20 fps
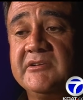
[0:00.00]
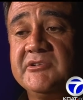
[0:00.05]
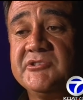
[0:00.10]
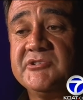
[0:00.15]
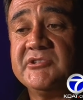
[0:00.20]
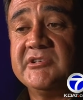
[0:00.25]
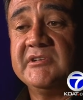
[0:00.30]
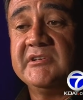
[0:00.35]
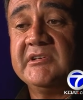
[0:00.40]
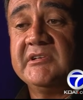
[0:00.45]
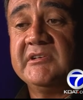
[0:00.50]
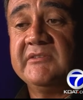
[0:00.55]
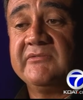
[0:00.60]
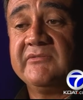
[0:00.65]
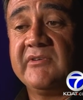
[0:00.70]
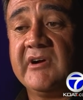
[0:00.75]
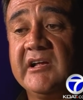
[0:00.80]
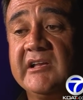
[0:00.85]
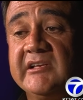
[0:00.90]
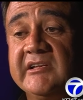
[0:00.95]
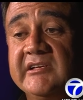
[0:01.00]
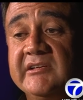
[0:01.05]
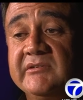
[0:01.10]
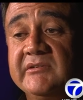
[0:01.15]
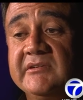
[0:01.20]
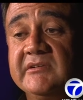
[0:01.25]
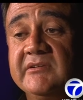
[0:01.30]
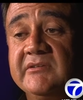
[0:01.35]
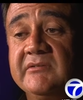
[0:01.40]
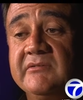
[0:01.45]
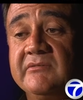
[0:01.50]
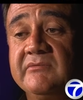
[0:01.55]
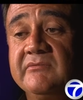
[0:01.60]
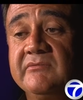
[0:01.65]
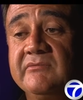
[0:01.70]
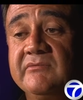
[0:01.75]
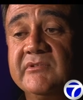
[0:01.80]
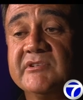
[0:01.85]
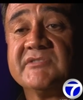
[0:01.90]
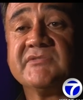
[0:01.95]
she finally
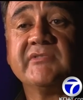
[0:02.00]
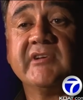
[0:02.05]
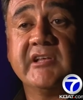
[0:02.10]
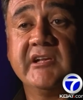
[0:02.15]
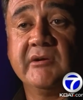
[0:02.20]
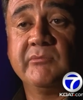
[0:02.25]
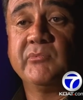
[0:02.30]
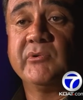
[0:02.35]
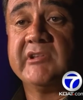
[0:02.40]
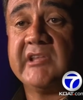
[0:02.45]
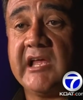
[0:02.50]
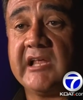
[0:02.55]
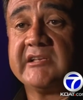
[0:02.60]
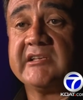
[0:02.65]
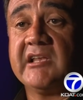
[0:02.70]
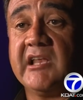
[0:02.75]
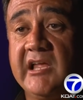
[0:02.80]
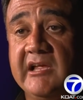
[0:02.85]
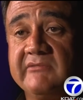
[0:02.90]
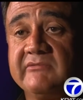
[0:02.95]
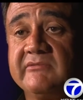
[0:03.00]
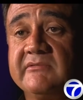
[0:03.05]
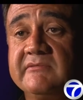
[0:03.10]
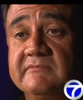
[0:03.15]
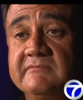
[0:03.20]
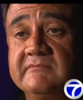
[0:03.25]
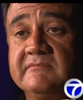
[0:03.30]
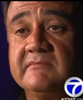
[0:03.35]
was fed up with that life.